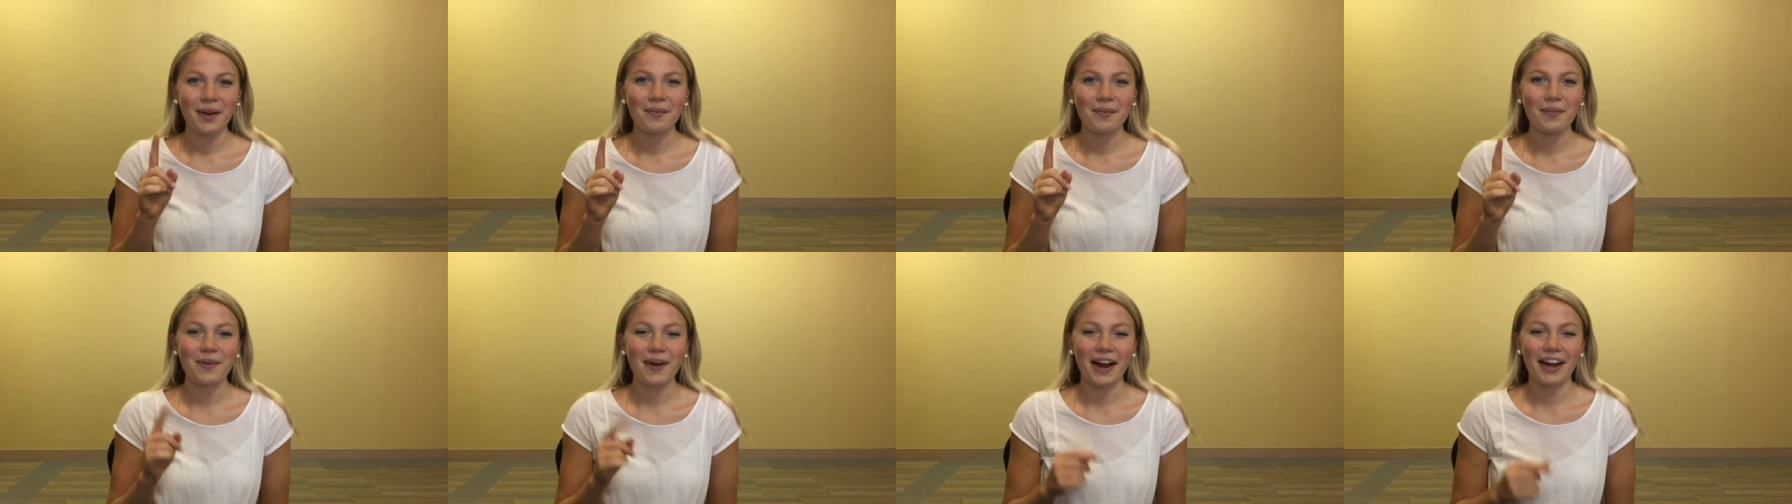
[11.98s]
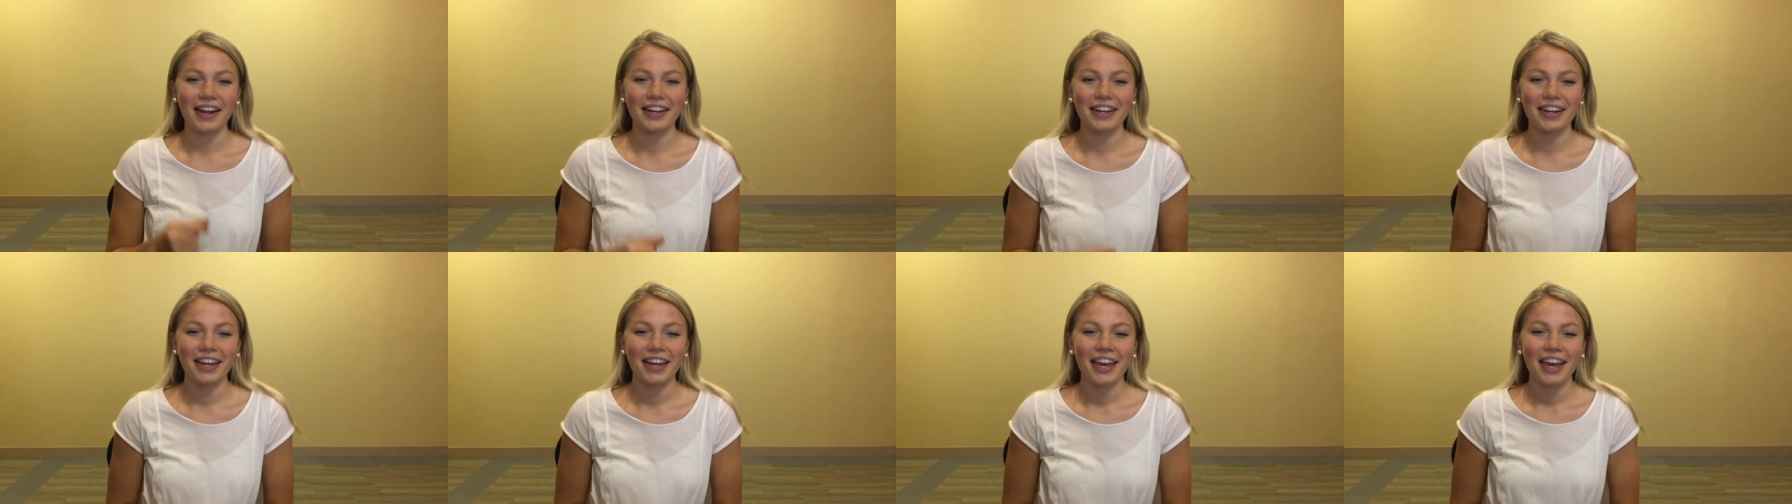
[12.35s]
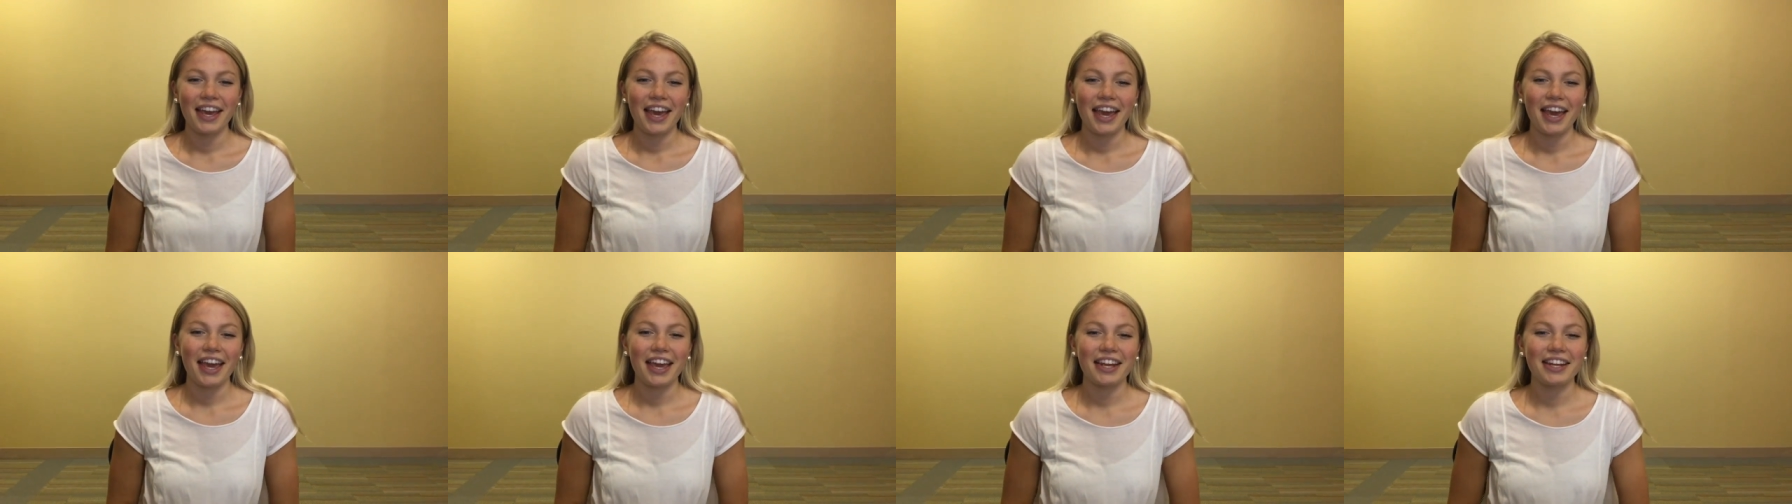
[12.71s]
1.
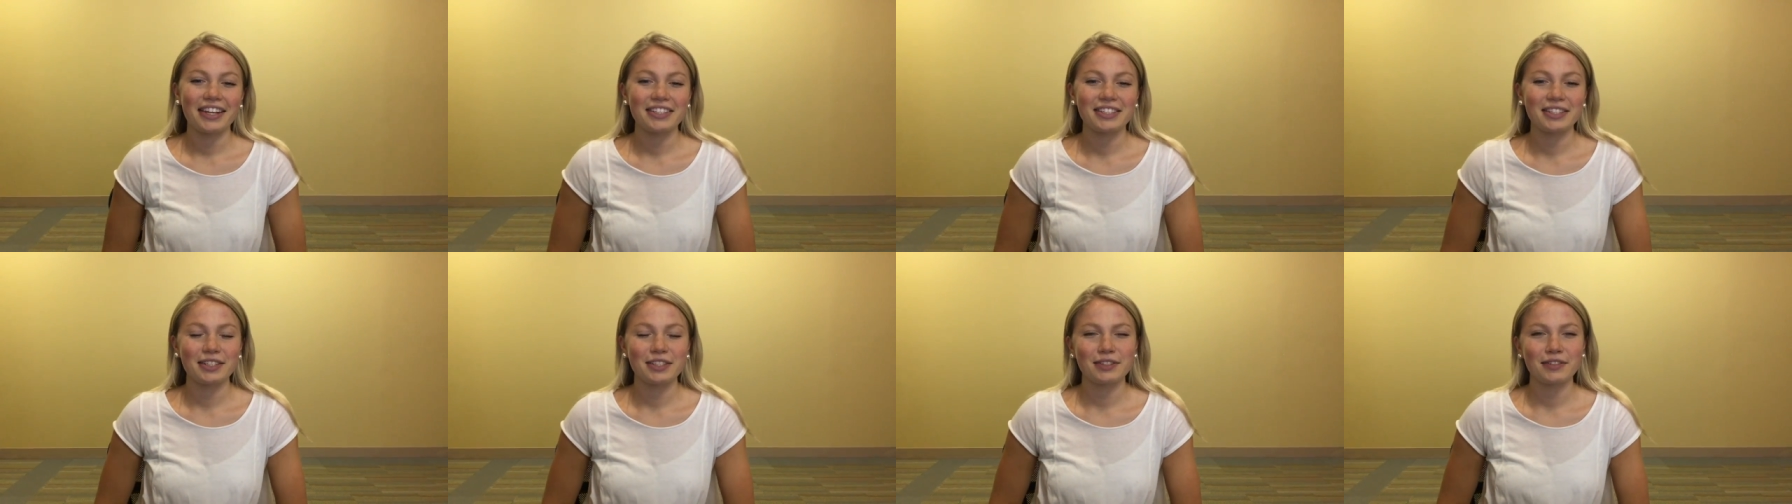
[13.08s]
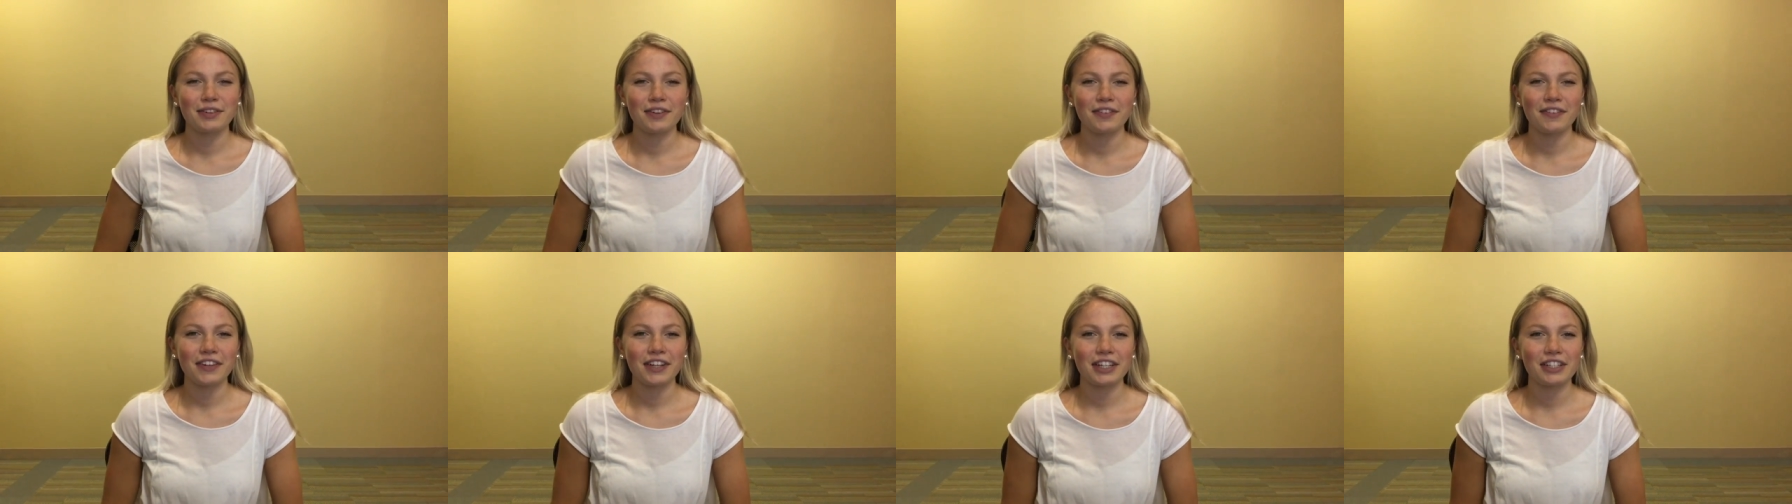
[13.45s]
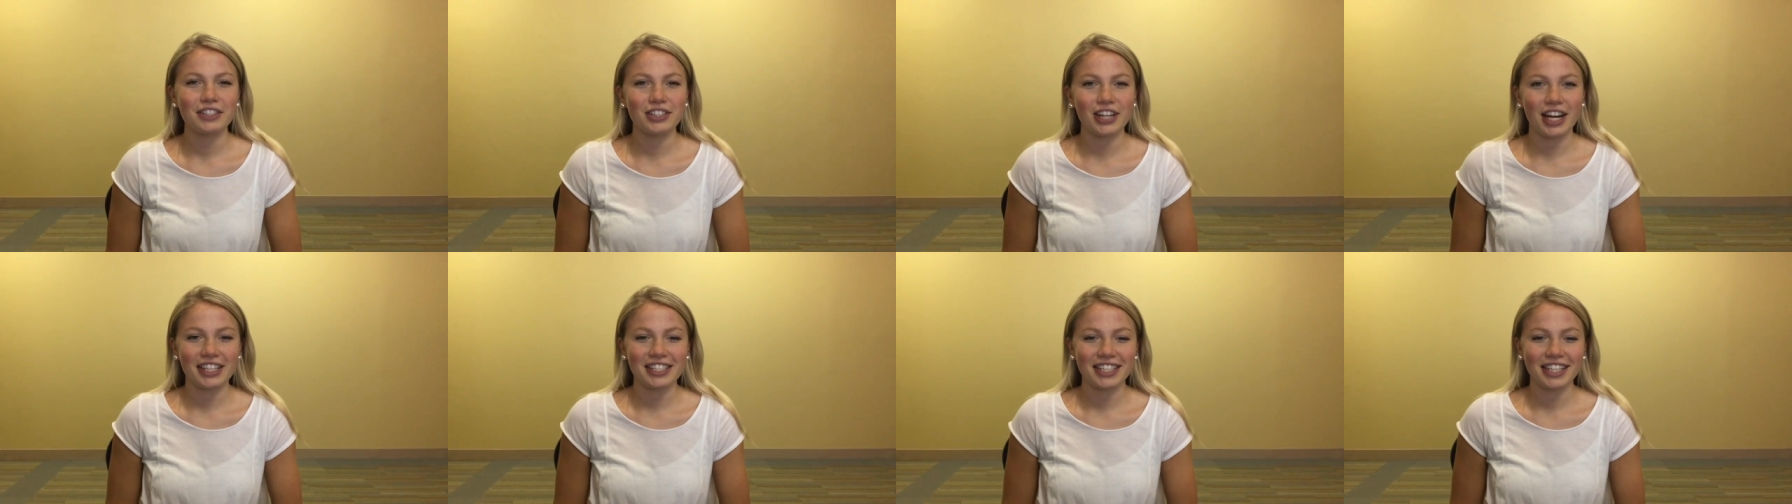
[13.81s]
It is useful for
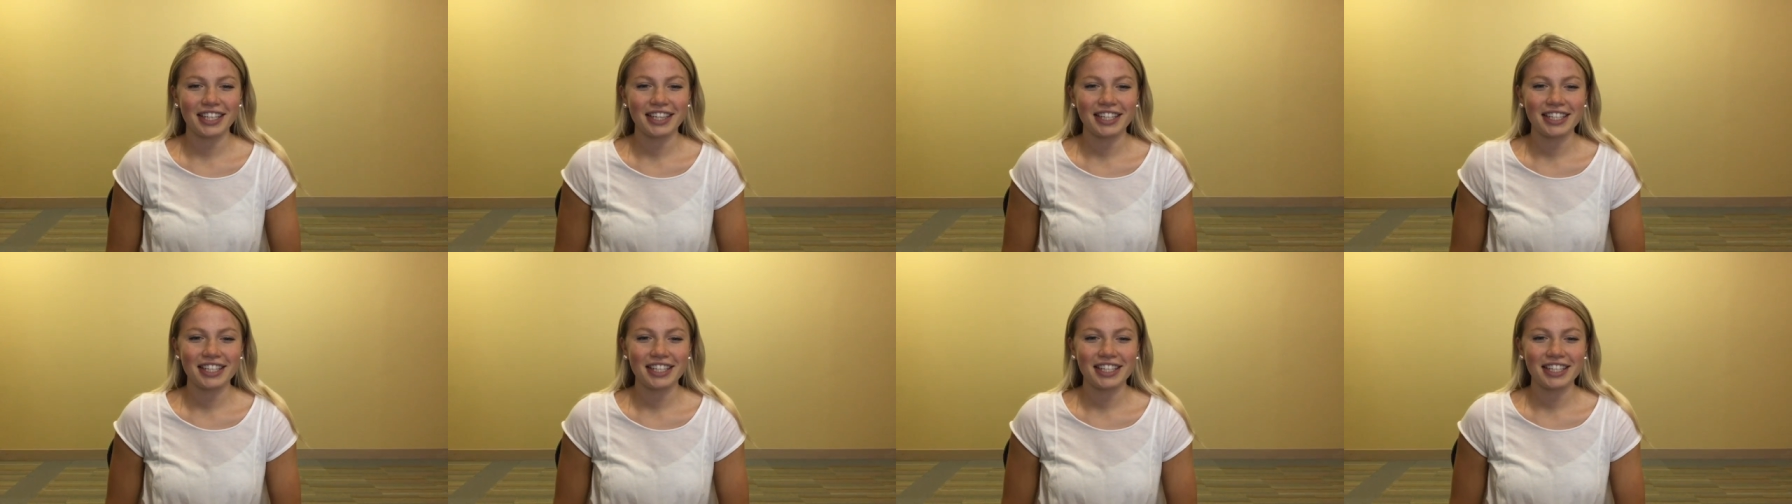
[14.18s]
addressing